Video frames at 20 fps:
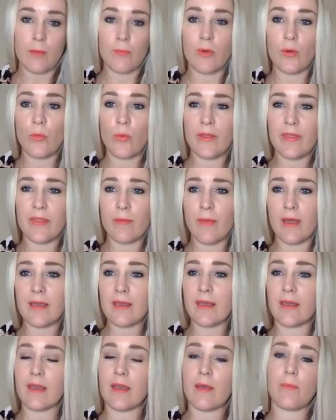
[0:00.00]
when they're
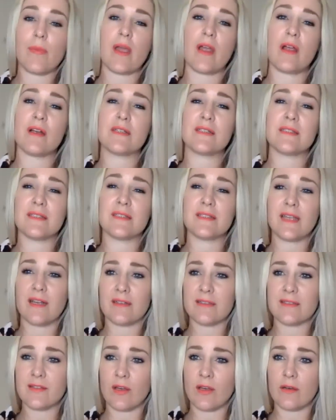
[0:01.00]
making comparisons
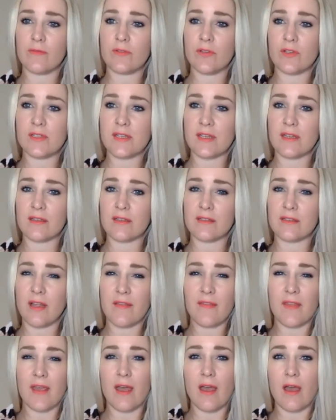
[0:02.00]
outside of New Zealand
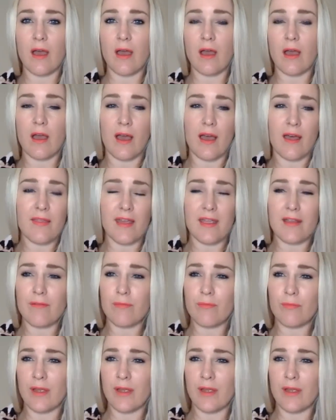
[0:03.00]
like that, are they